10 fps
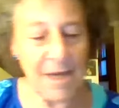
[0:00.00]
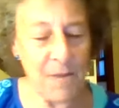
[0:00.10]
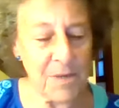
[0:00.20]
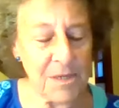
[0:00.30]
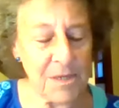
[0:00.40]
would
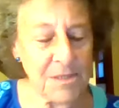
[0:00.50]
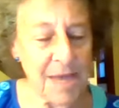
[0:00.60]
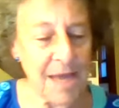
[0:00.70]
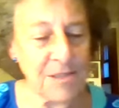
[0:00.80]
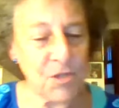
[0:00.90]
just
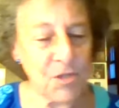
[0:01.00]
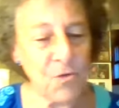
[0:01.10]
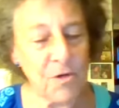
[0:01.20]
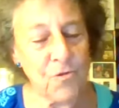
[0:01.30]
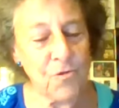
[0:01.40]
ask you to
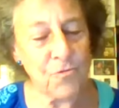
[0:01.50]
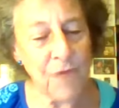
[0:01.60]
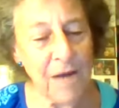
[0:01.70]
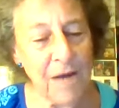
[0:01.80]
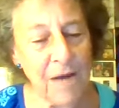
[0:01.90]

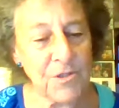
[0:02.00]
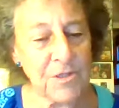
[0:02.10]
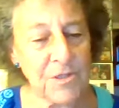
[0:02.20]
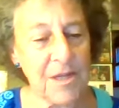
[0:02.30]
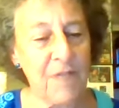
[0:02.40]
ground
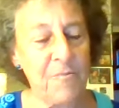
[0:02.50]
yourself